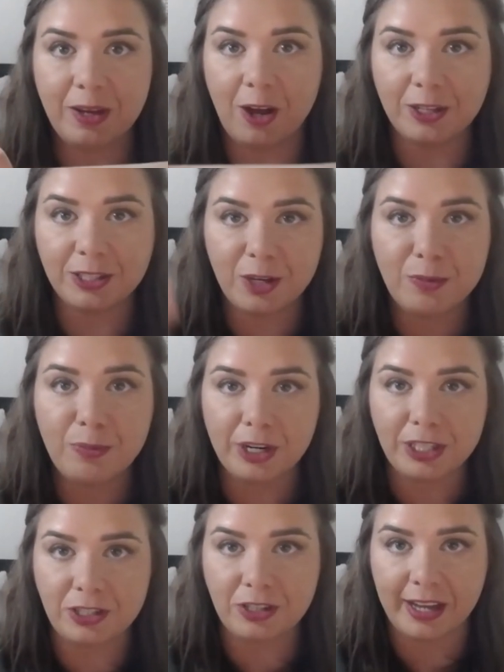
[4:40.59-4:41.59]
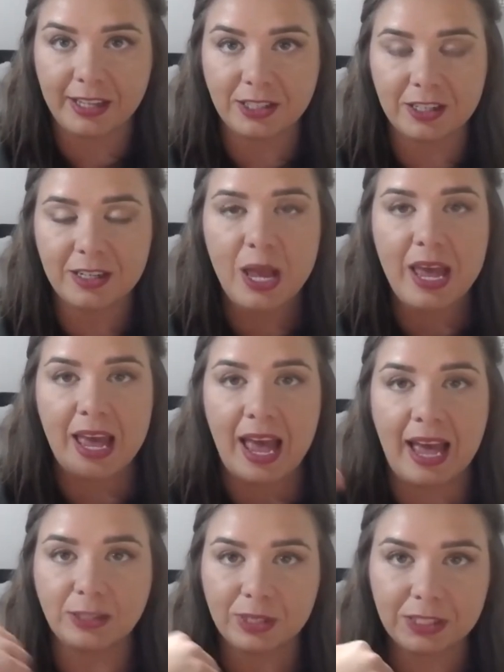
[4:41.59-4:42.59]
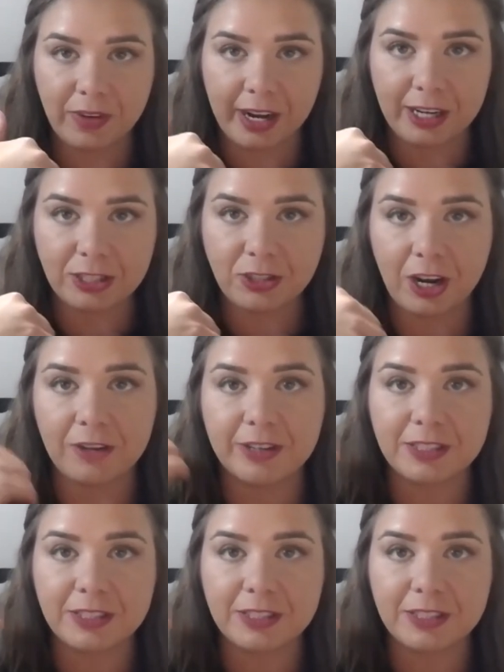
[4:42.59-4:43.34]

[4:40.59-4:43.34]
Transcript: also moisturizer, has resveratrol.